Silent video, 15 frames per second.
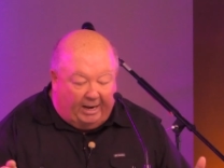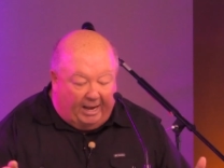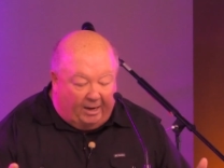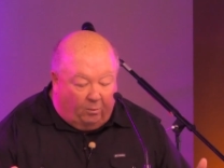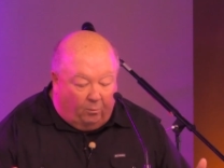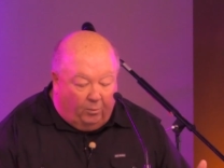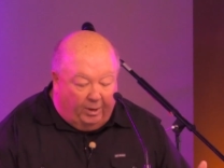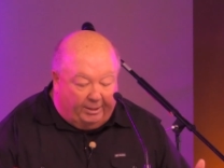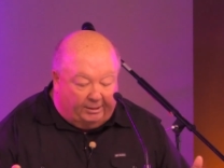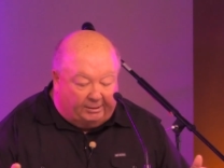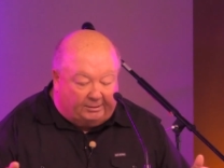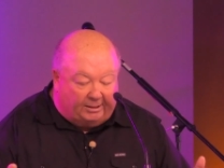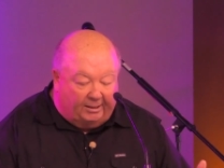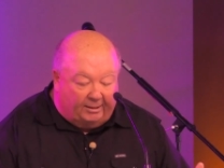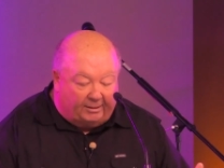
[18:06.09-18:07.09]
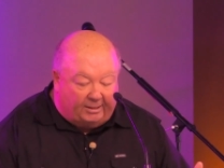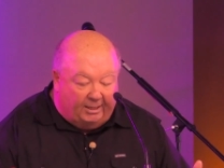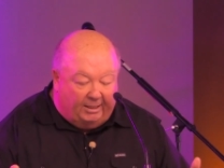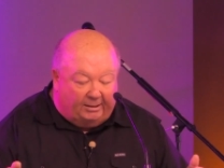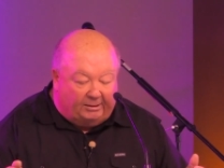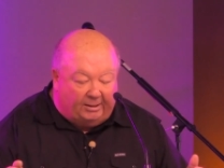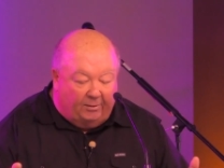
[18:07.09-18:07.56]
and a witness to the
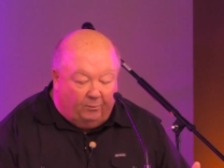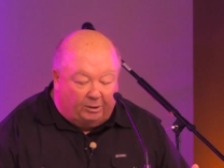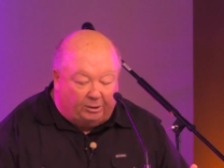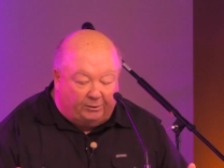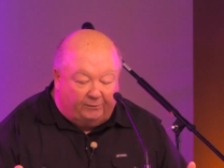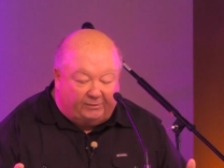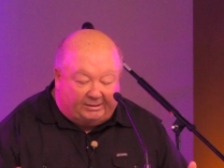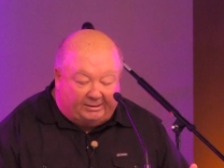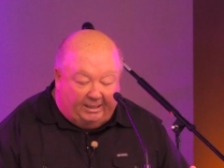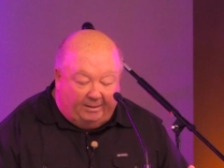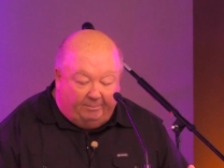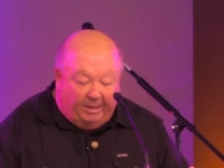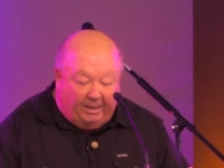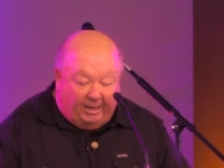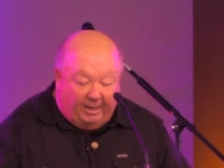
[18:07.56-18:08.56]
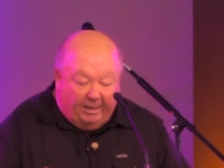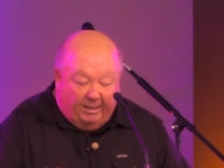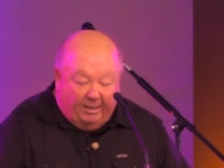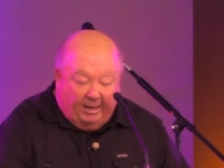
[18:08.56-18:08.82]
things in which you've seen me